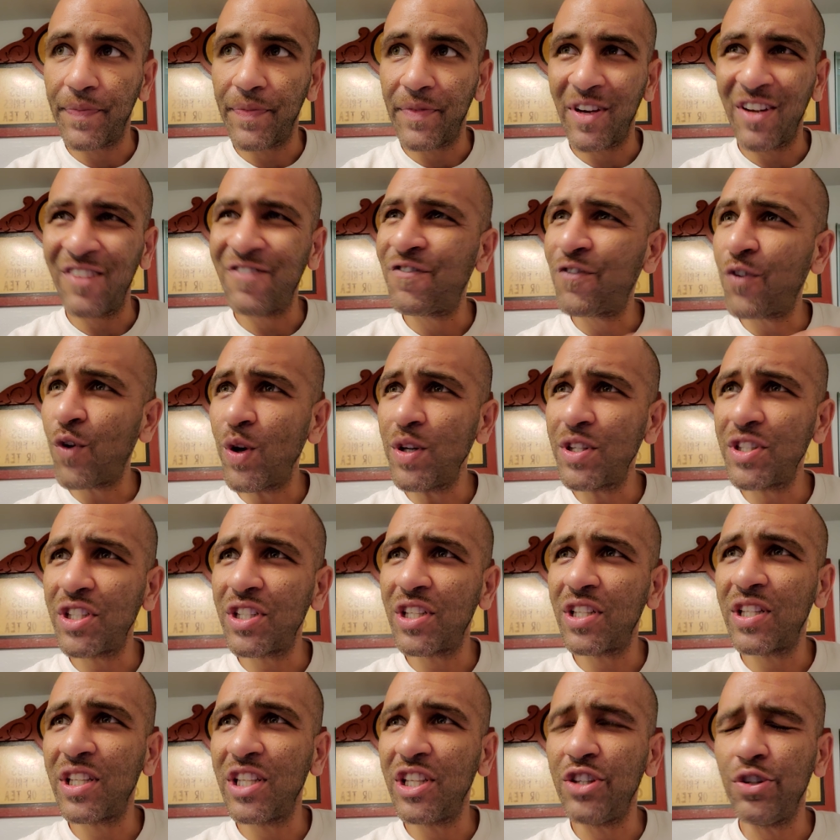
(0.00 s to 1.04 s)

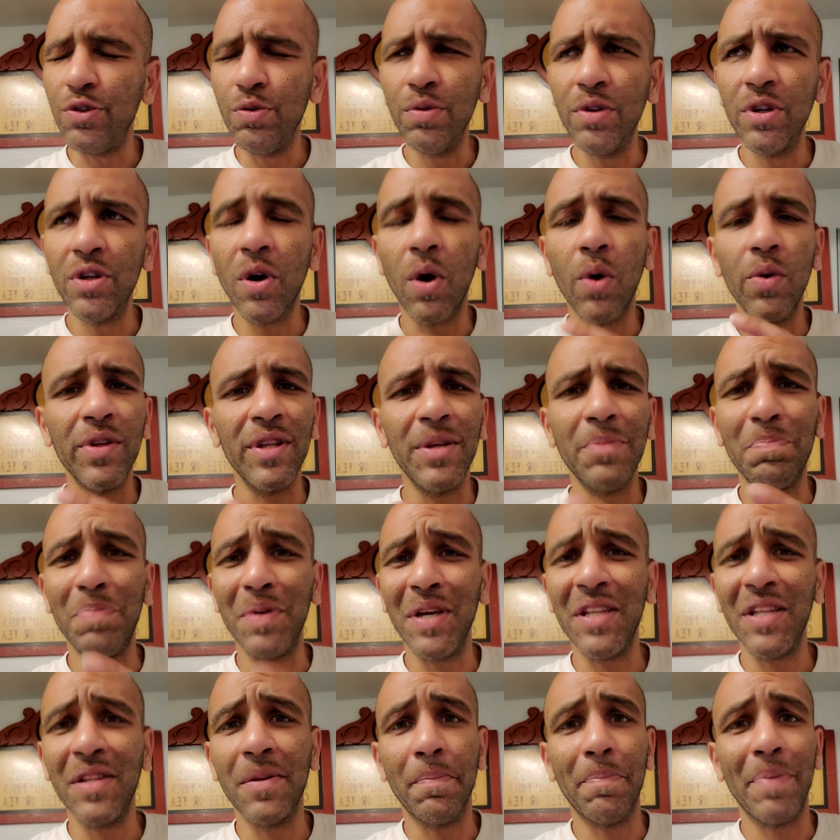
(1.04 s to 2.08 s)
unfortunately, you can only
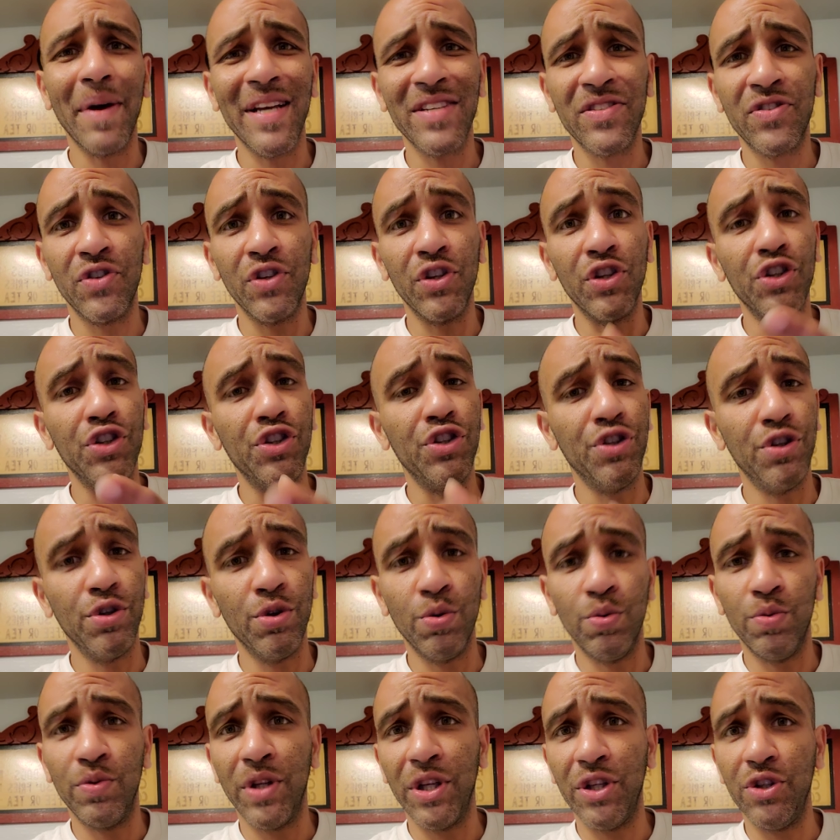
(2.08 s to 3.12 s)
be the best
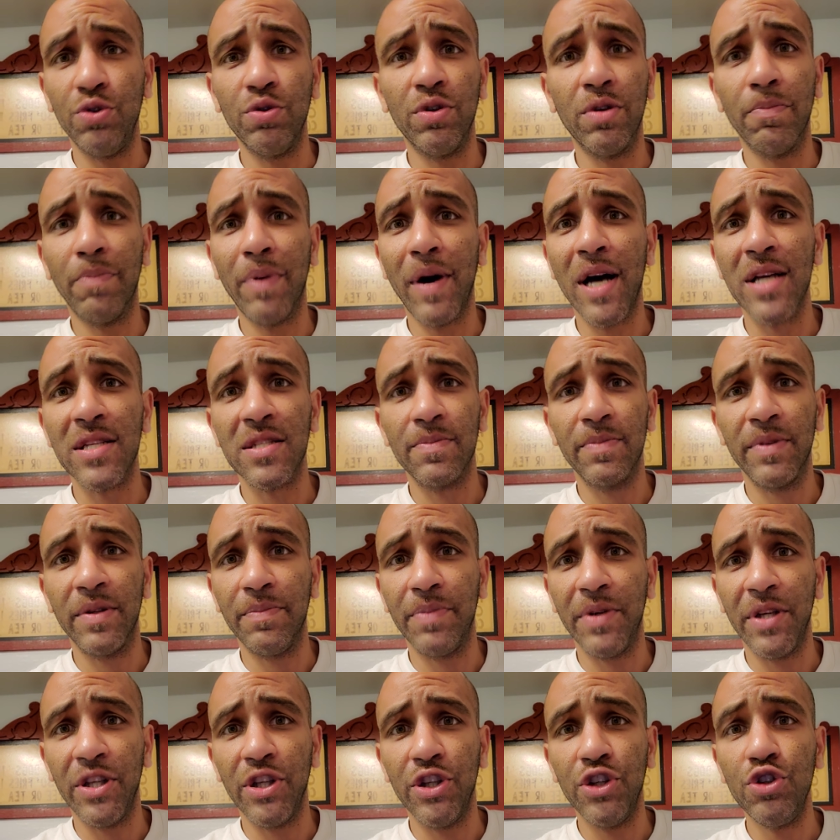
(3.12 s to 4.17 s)
you that you can possibly
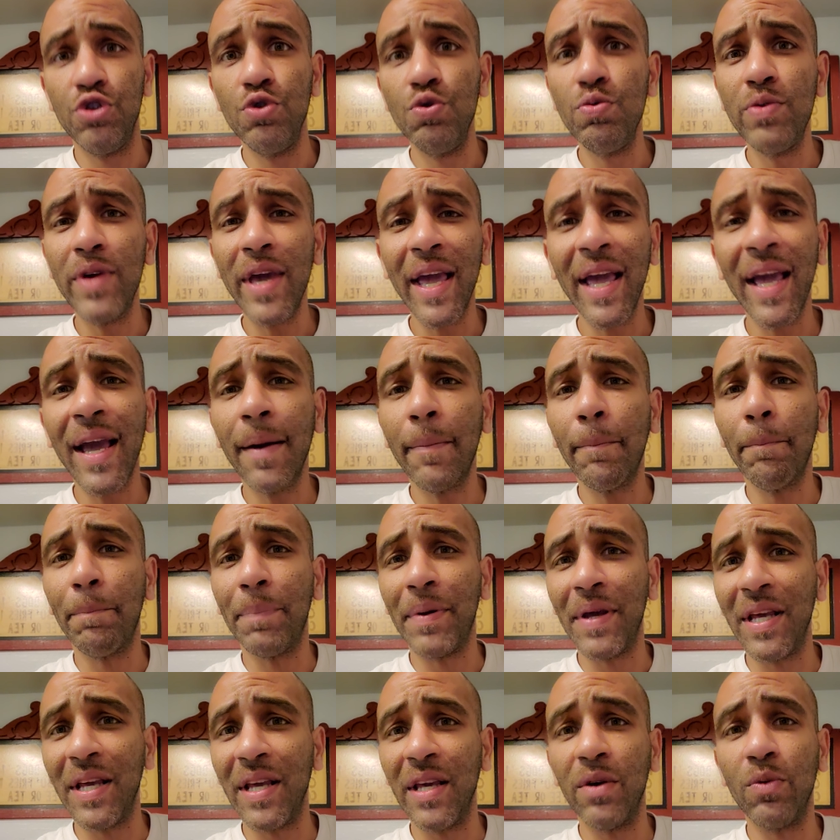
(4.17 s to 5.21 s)
be. You can't
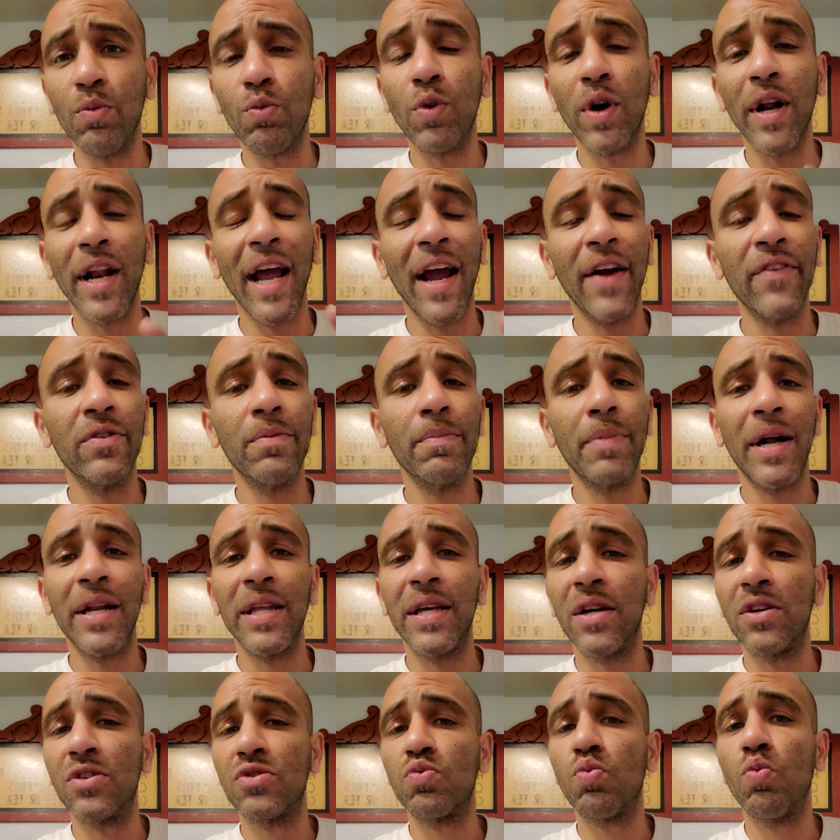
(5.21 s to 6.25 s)
be what everybody
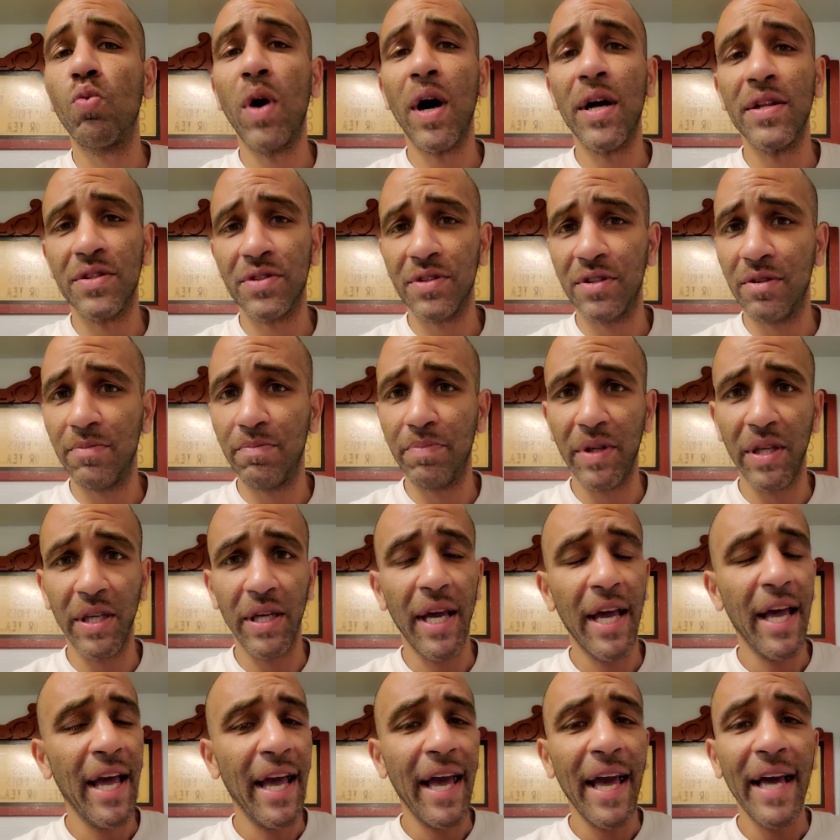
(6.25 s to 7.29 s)
else wants you to be.
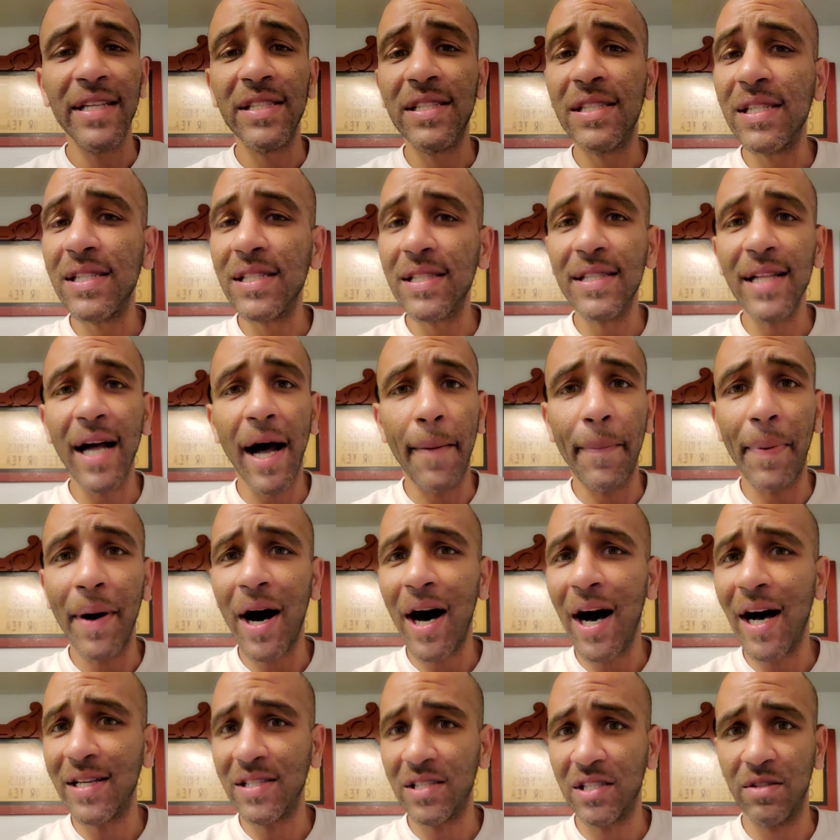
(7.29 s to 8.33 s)
It's just not
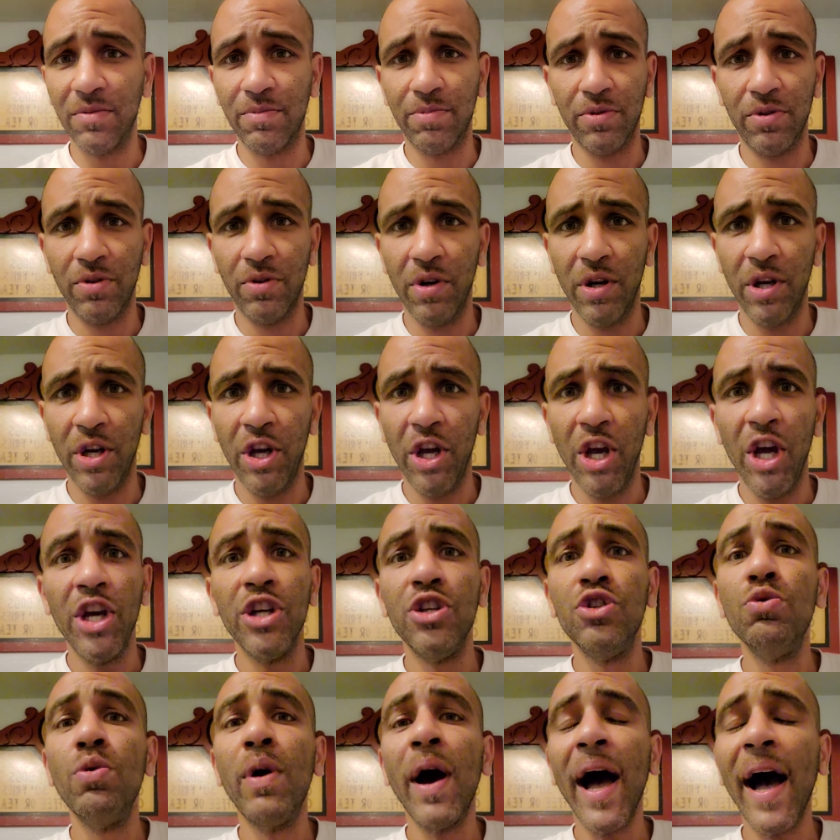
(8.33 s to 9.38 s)
possible.
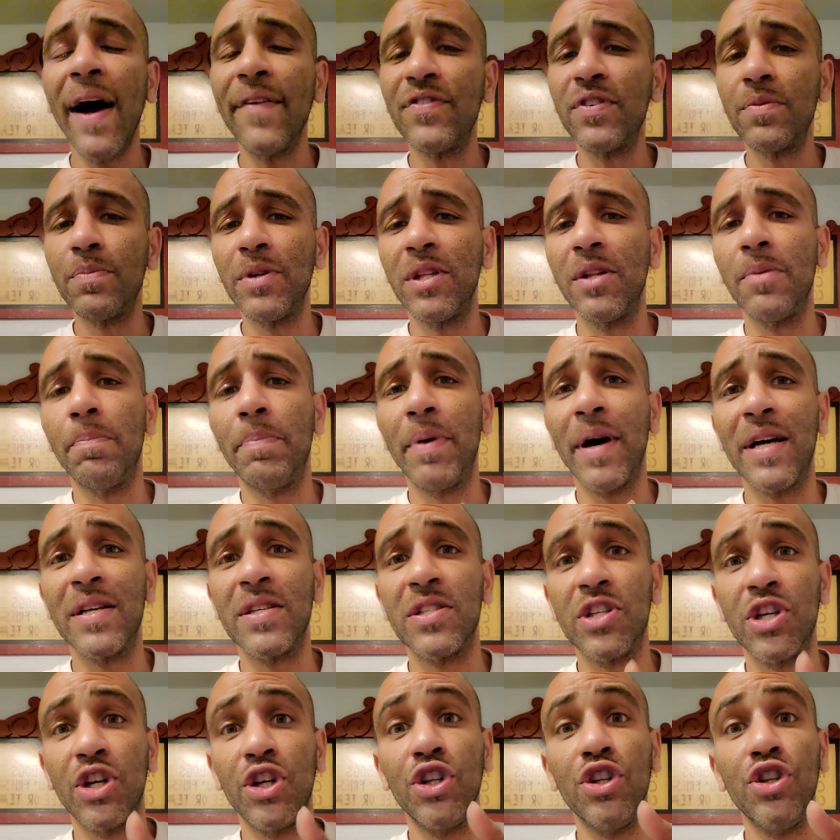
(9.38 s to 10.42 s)
You have to be the
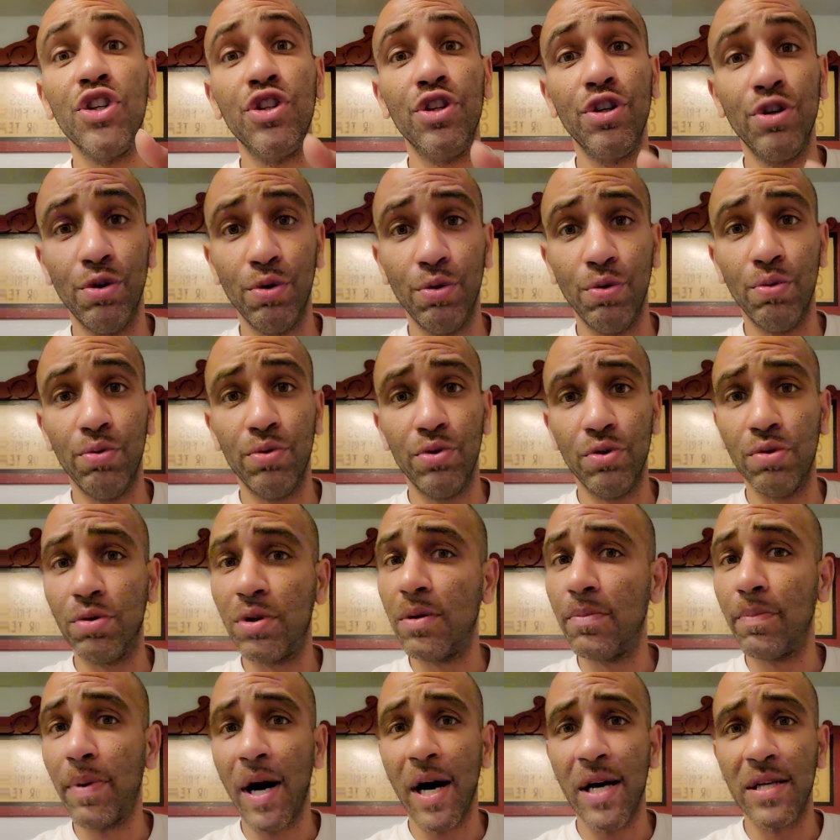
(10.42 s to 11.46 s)
best you
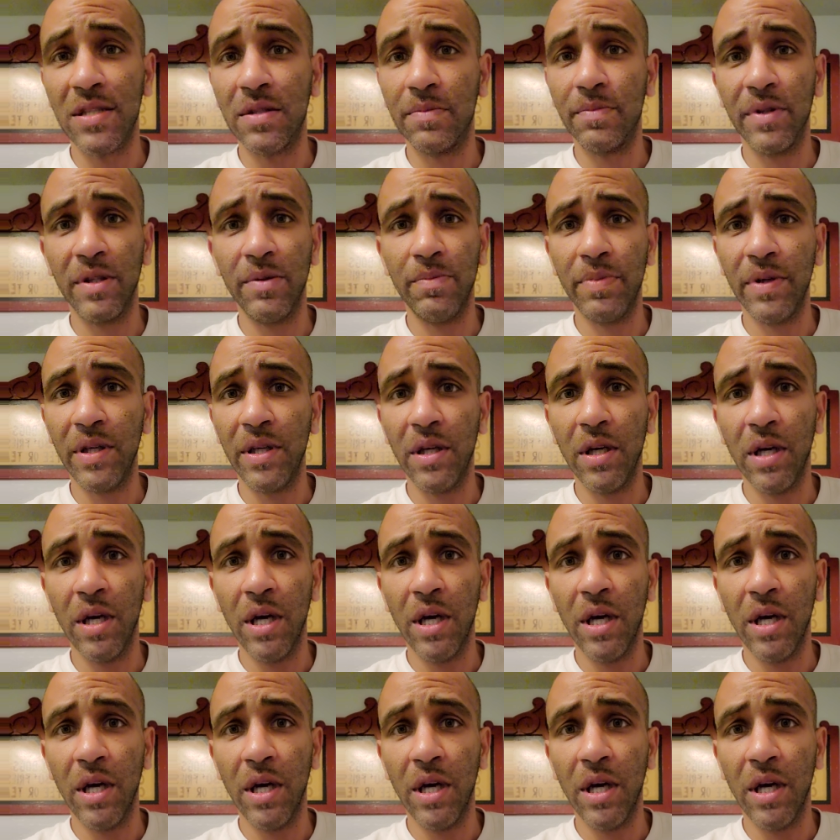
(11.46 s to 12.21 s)
can possibly be.